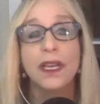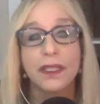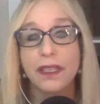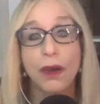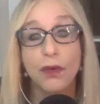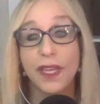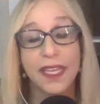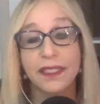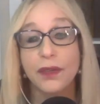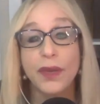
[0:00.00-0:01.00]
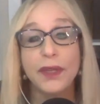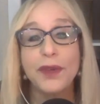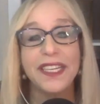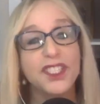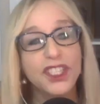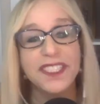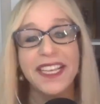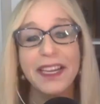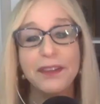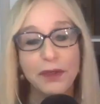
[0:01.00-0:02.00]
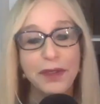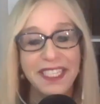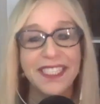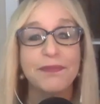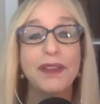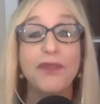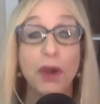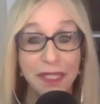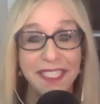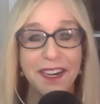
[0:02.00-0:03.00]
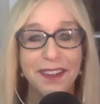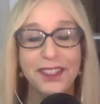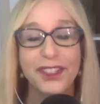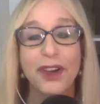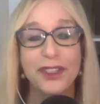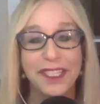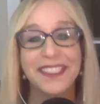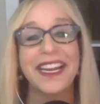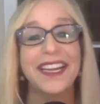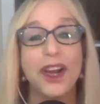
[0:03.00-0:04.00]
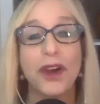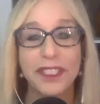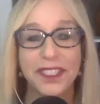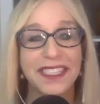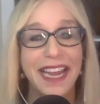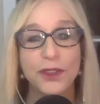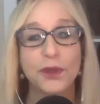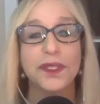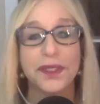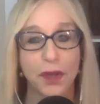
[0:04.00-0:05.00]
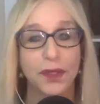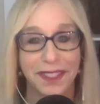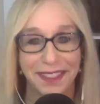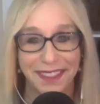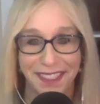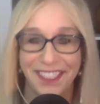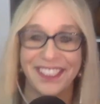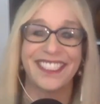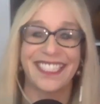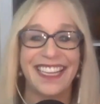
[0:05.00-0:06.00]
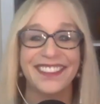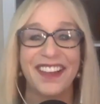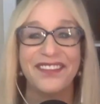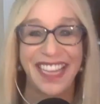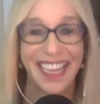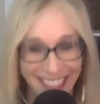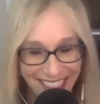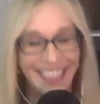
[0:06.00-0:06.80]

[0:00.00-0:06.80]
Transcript: So it's a win-win. And she said before we started the show, she said, I know we're just natural soul sisters. I love that.